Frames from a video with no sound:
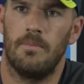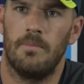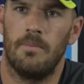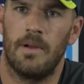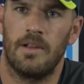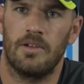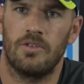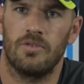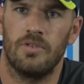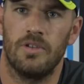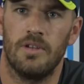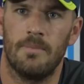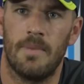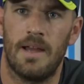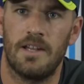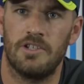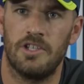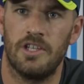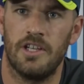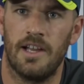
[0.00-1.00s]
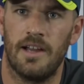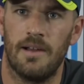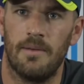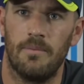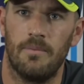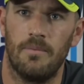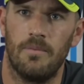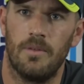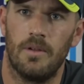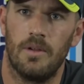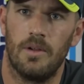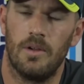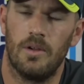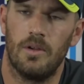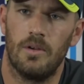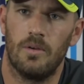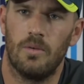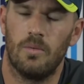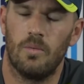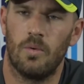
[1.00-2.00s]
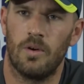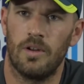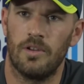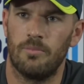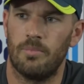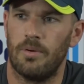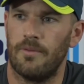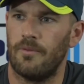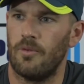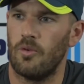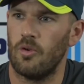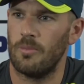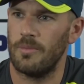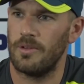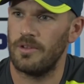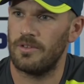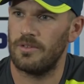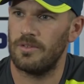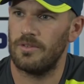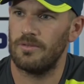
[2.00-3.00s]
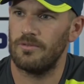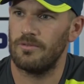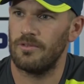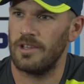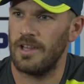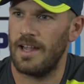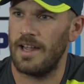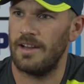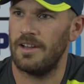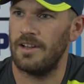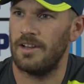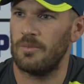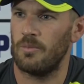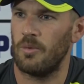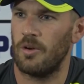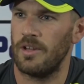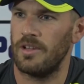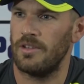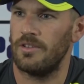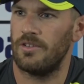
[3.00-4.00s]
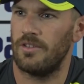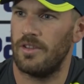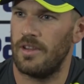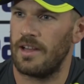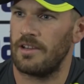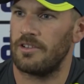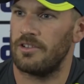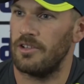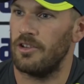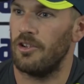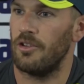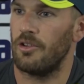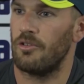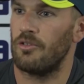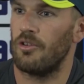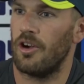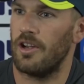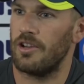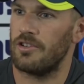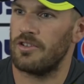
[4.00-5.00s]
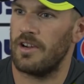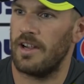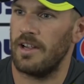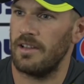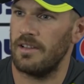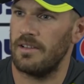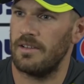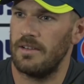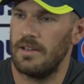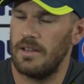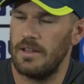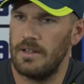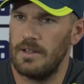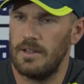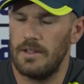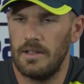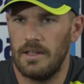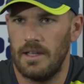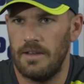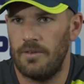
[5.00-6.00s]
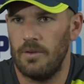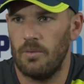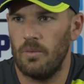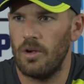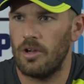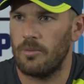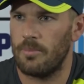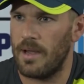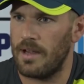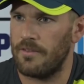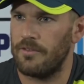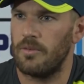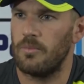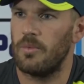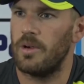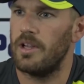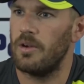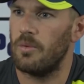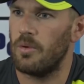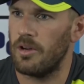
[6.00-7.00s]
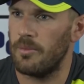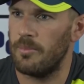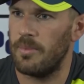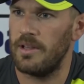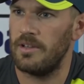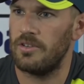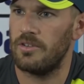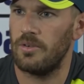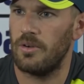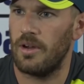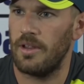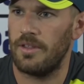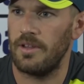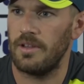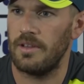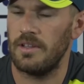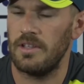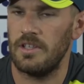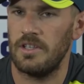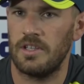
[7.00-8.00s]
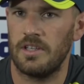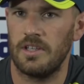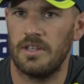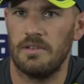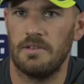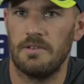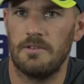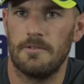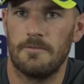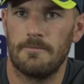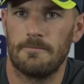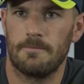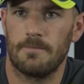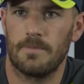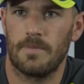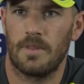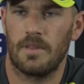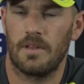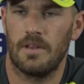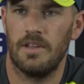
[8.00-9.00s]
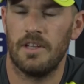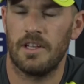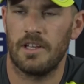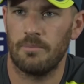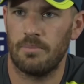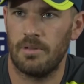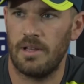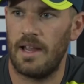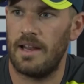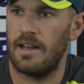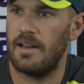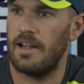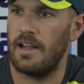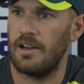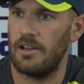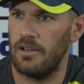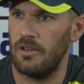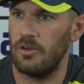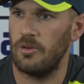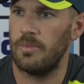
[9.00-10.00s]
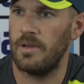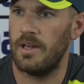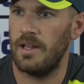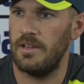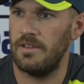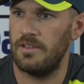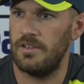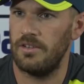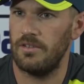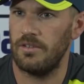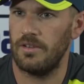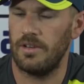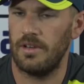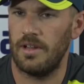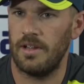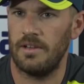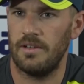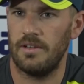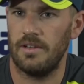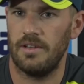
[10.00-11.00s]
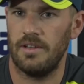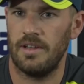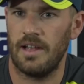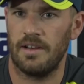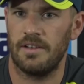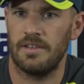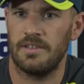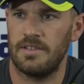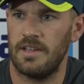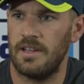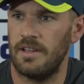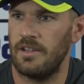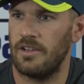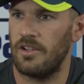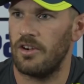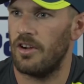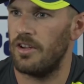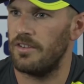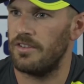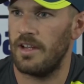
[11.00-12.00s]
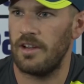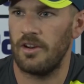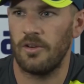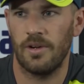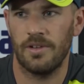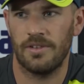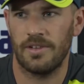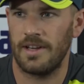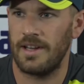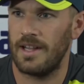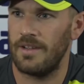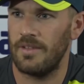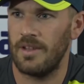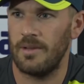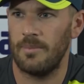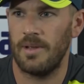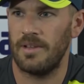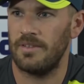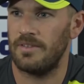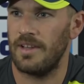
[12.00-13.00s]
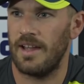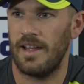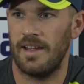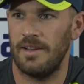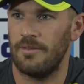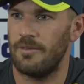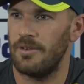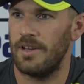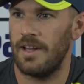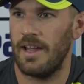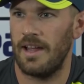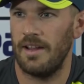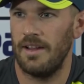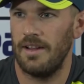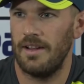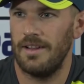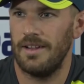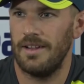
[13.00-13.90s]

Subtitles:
make sure you're matching up what is performance related and what is actually on the right track. And if you work back from where you want to be to, I think that you can plan it out a little bit easier and you understand that guys aren't always going to have their best day every day.